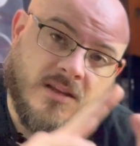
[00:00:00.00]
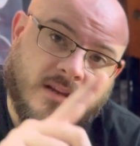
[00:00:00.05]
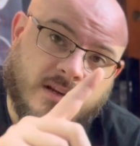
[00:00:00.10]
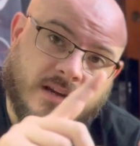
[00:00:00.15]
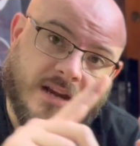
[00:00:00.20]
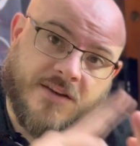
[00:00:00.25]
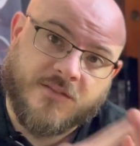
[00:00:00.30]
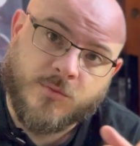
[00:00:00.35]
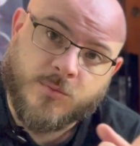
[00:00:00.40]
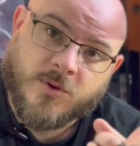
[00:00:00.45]

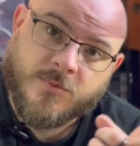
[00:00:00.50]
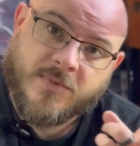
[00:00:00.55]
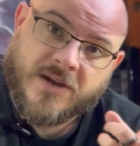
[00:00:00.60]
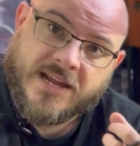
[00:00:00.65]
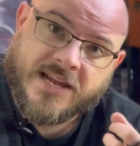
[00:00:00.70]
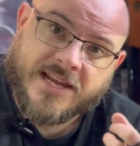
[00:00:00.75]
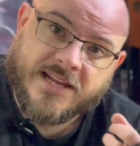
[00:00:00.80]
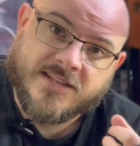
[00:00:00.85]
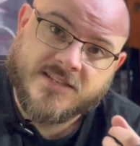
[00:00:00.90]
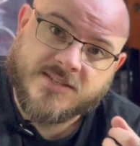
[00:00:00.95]
never put my
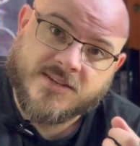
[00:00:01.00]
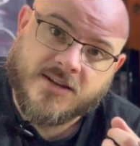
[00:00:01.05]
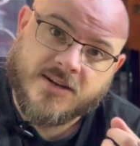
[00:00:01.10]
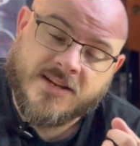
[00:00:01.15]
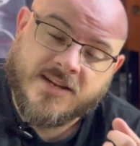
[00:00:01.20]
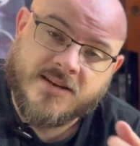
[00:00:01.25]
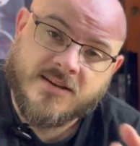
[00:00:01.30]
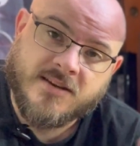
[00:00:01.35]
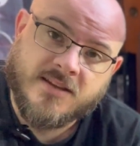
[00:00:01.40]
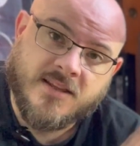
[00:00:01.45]
hands on
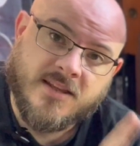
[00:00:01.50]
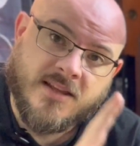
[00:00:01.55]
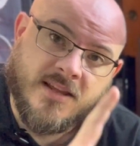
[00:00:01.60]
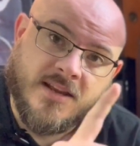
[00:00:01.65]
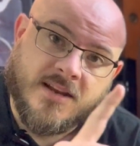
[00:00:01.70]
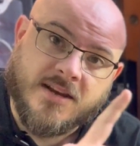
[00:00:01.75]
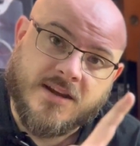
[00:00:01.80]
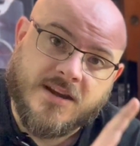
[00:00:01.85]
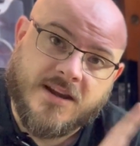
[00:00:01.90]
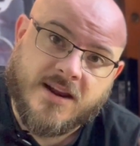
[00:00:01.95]
it,
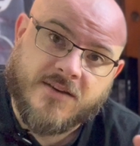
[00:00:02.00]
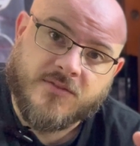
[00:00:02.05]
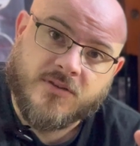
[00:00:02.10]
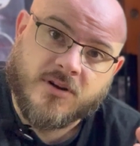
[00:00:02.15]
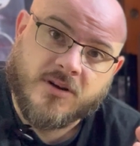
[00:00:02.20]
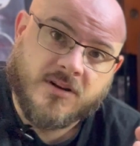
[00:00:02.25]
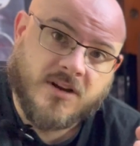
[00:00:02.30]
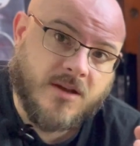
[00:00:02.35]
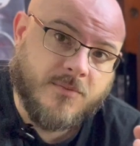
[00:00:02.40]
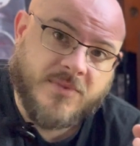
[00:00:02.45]

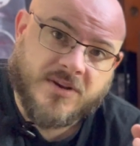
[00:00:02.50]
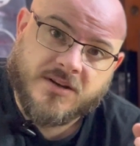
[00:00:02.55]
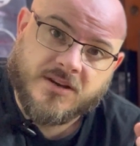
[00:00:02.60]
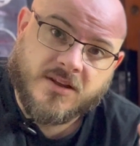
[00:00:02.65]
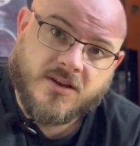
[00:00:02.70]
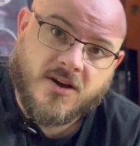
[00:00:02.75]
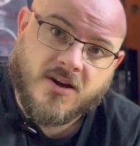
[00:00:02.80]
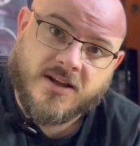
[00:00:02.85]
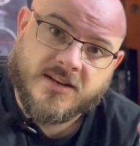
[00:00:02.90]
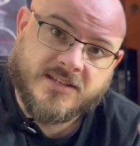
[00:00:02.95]
never come into
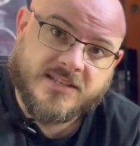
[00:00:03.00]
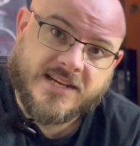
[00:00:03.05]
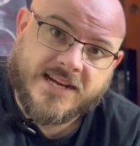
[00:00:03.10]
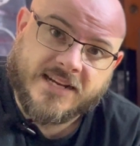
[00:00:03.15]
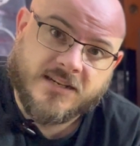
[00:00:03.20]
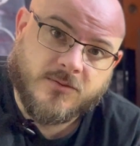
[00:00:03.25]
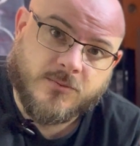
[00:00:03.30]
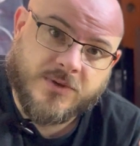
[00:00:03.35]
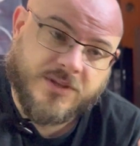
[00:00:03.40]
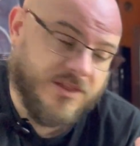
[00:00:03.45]

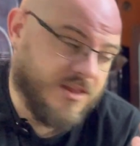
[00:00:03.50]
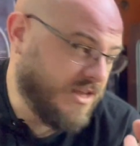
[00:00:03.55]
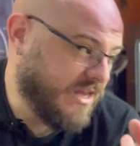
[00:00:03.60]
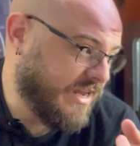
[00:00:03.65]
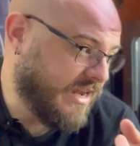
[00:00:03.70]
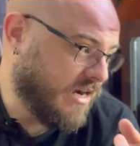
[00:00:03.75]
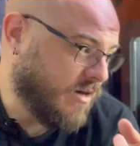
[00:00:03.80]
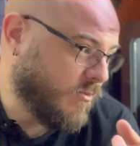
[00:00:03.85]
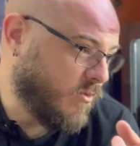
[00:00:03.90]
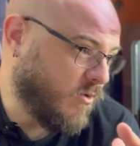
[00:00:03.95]
contact with the
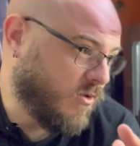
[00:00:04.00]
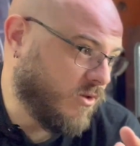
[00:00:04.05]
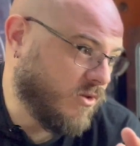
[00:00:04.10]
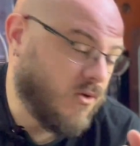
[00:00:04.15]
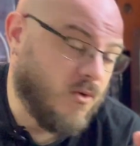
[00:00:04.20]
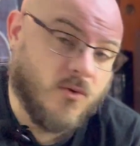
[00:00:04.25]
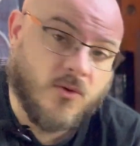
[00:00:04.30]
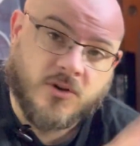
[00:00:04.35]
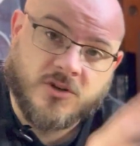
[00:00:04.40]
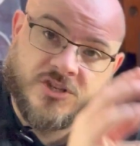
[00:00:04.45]
animal
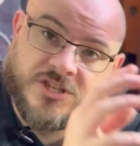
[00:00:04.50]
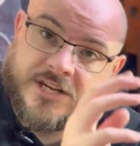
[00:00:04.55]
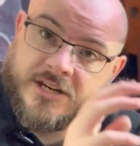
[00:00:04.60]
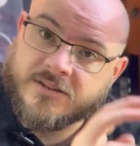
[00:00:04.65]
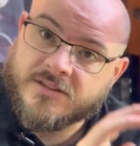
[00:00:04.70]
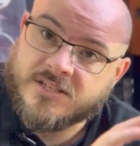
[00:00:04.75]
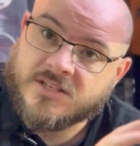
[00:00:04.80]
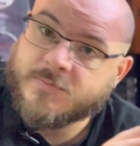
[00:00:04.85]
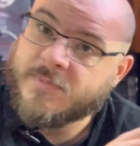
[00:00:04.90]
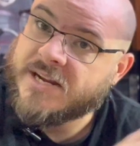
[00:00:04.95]
or
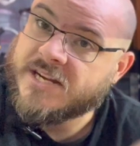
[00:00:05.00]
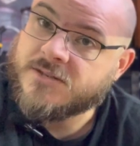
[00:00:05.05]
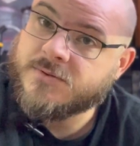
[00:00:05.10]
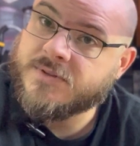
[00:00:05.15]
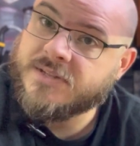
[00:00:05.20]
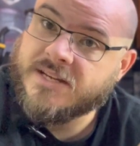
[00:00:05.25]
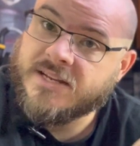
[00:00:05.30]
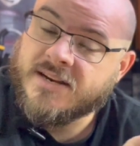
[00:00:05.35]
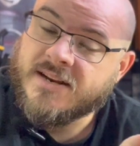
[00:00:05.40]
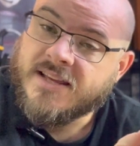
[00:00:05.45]
share the space
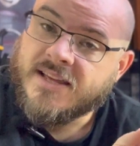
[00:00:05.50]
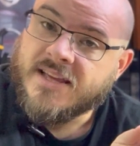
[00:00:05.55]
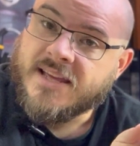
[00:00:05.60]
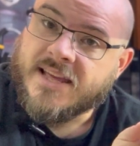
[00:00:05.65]
with it,